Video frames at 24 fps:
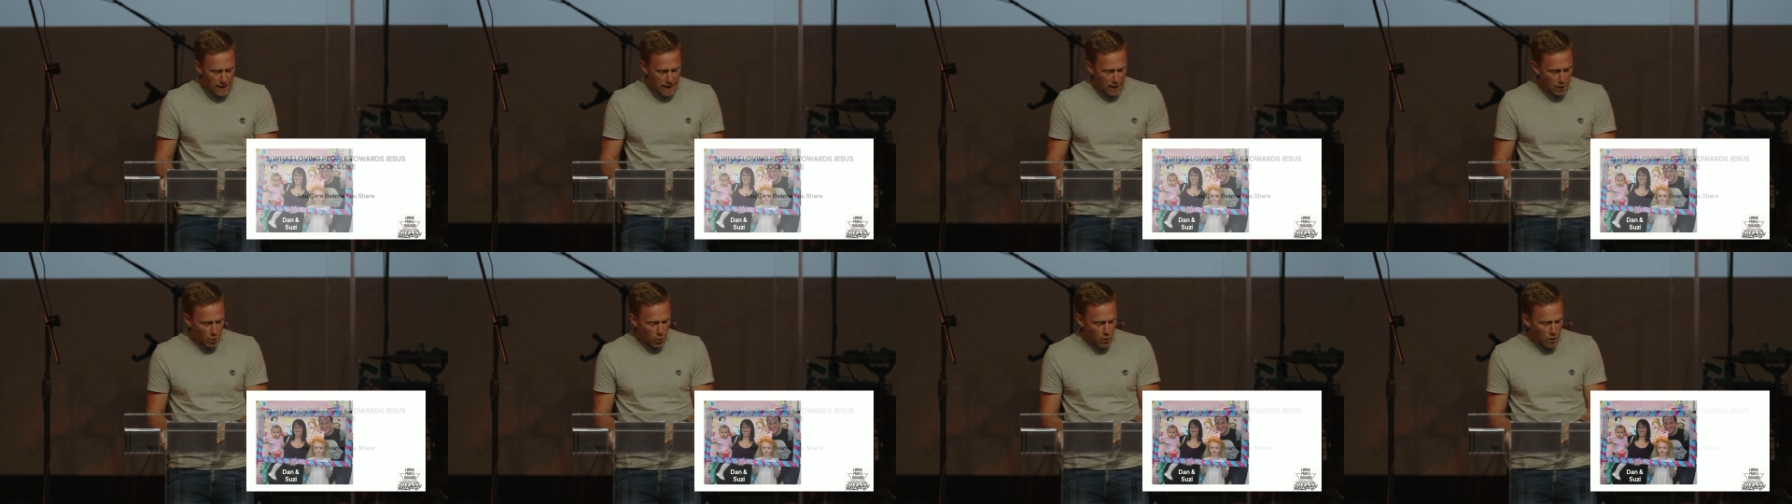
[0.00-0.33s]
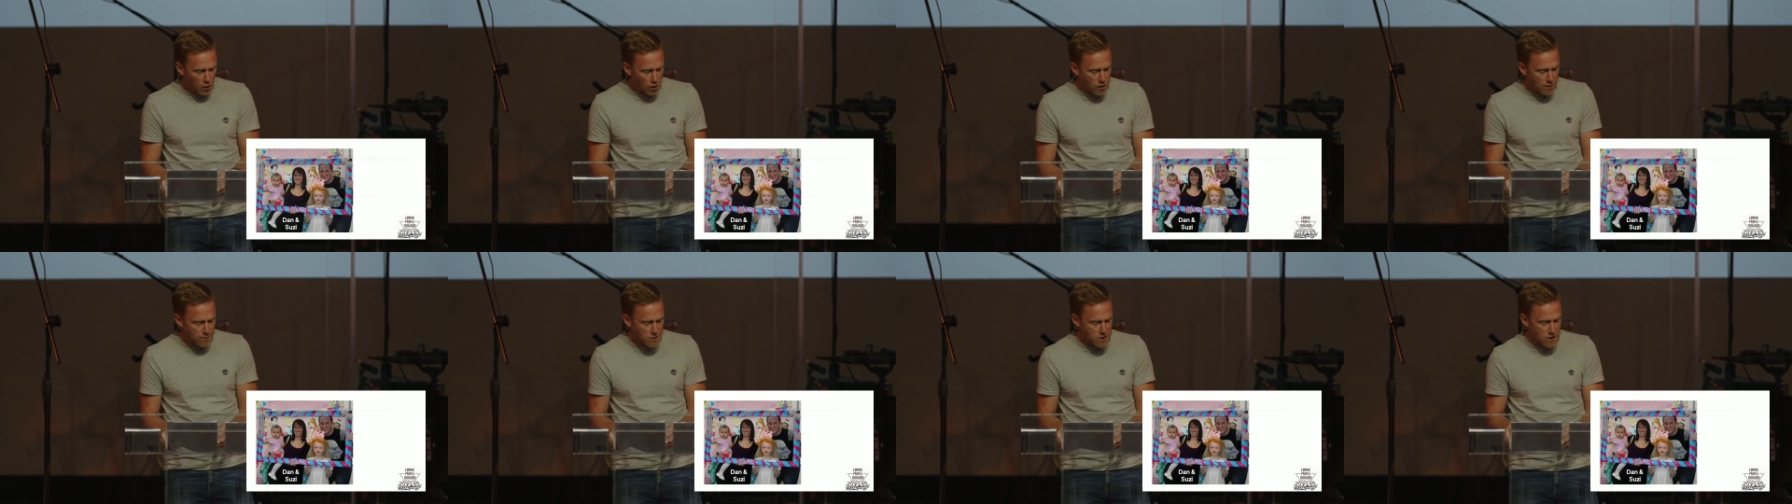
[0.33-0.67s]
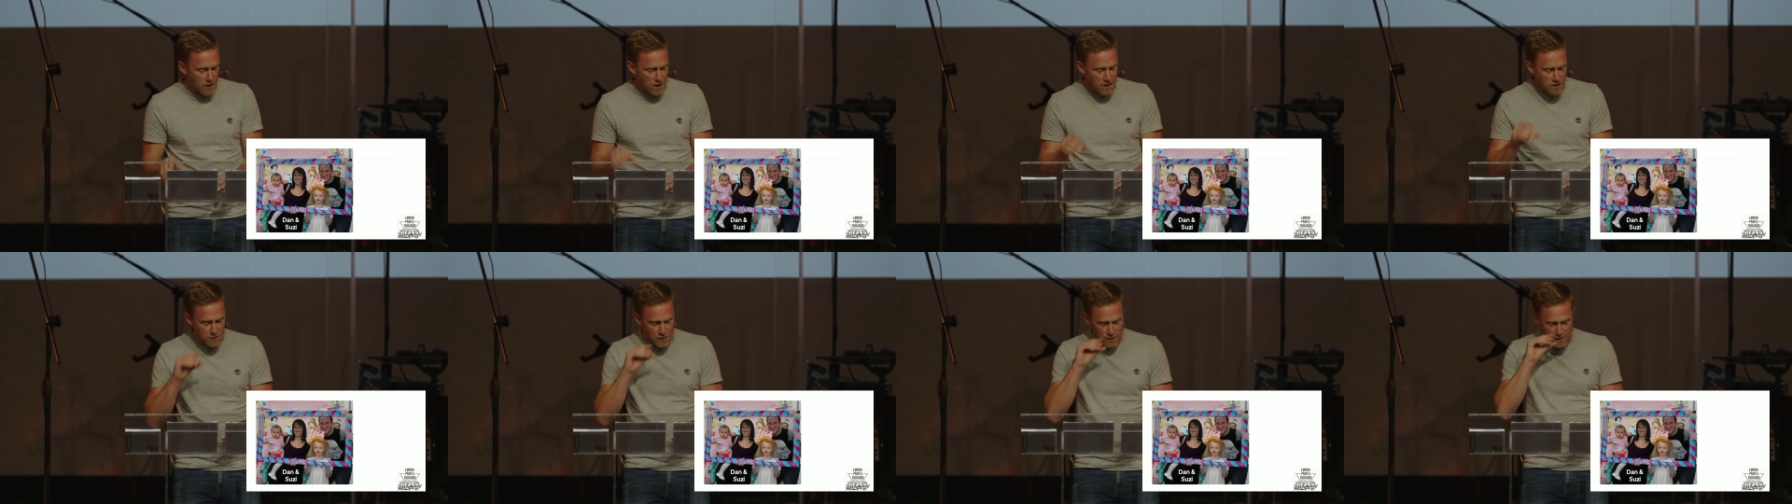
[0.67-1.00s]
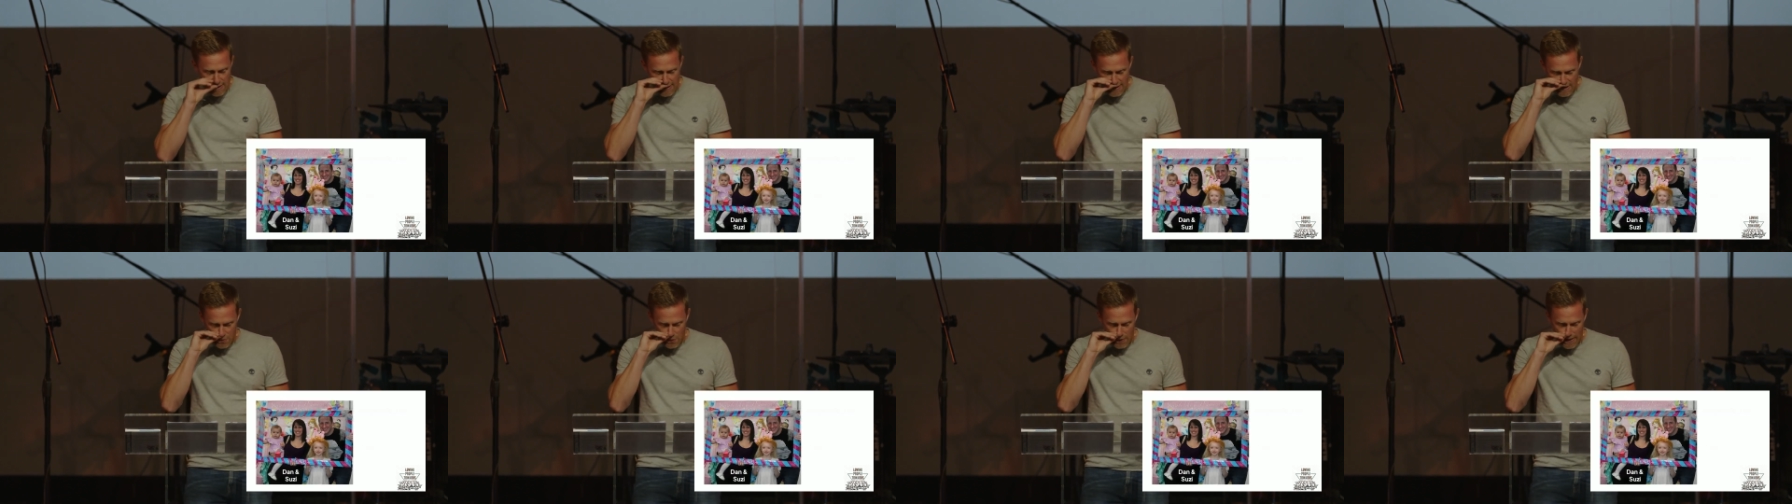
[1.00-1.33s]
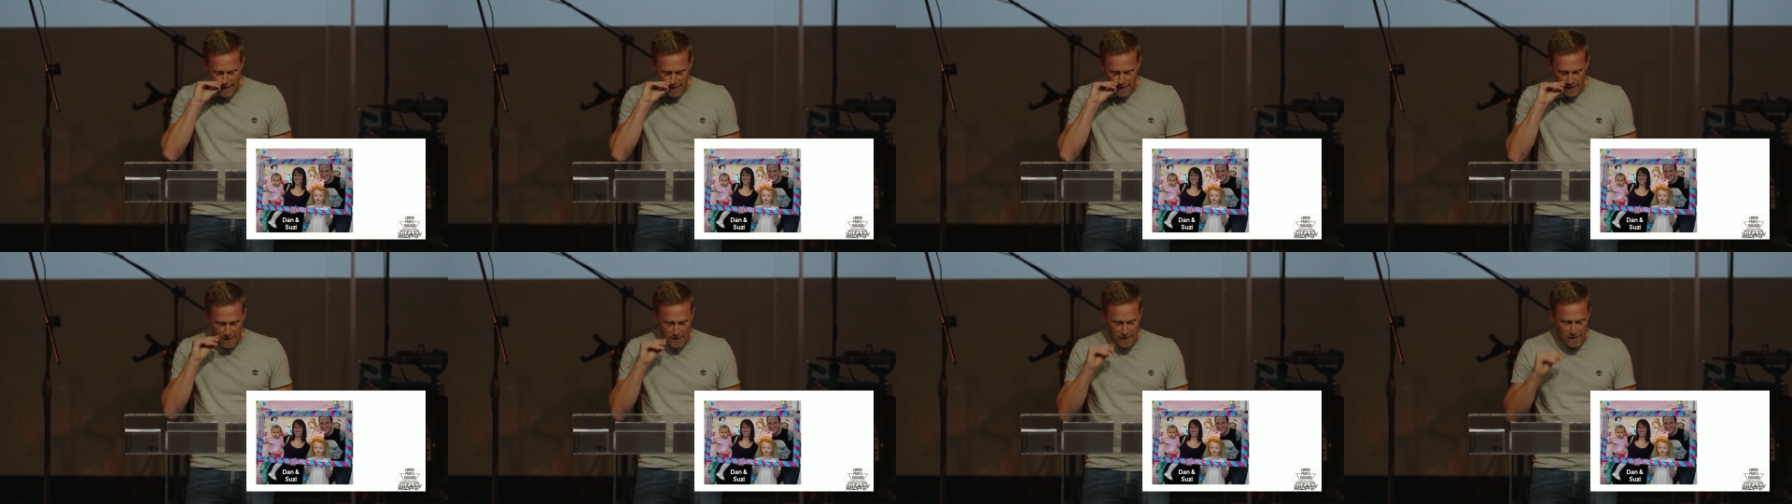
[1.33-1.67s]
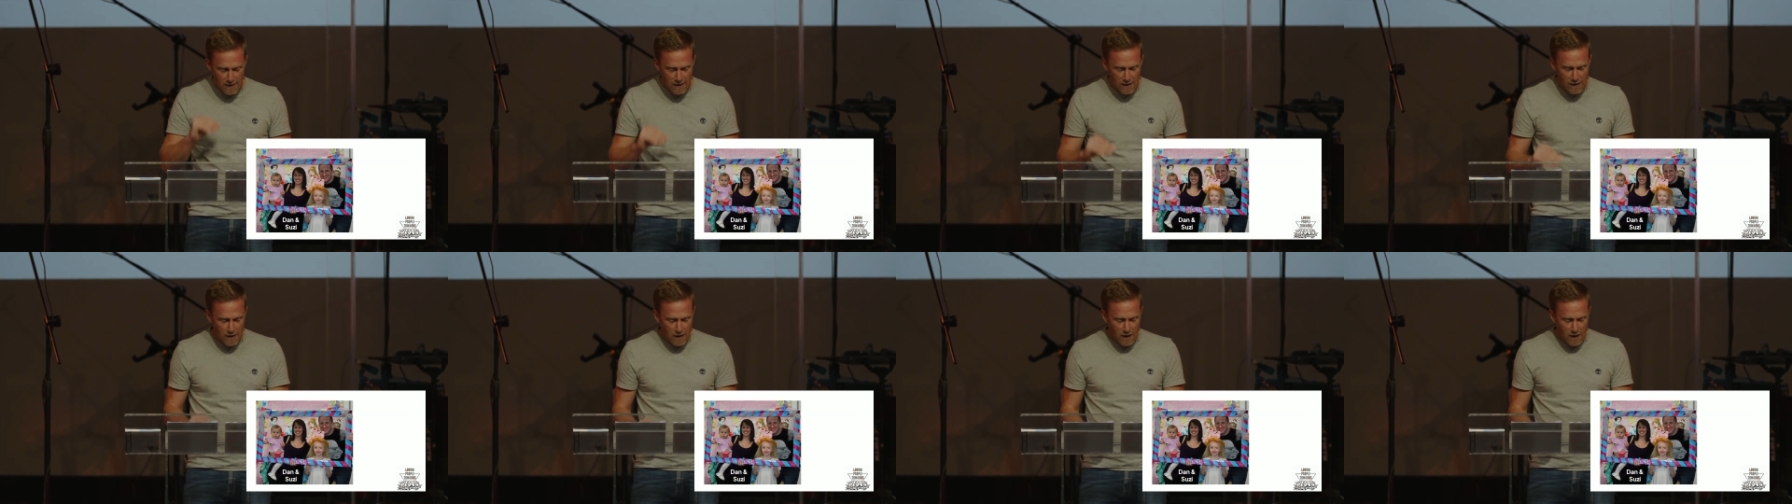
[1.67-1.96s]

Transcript: At Welcome Church for years, we had a,